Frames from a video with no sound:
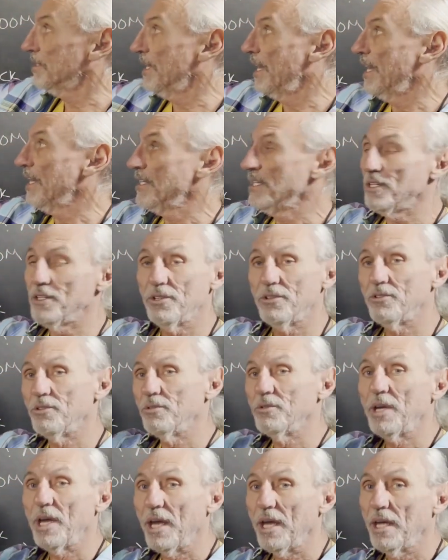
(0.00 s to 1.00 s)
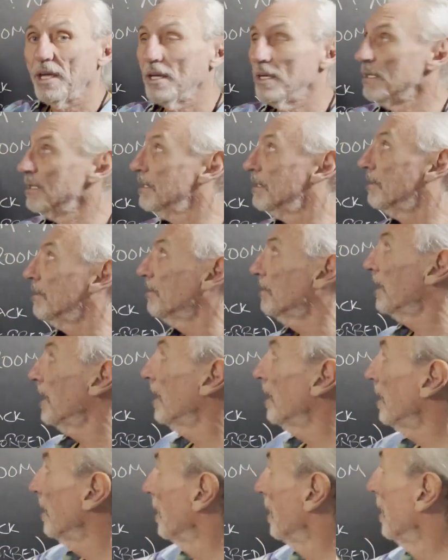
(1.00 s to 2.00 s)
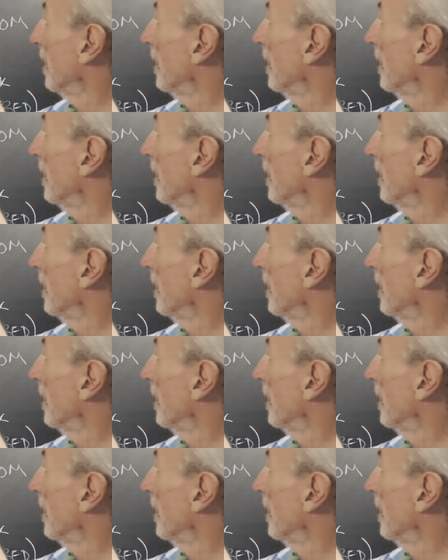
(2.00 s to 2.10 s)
90 to 2K. Okay.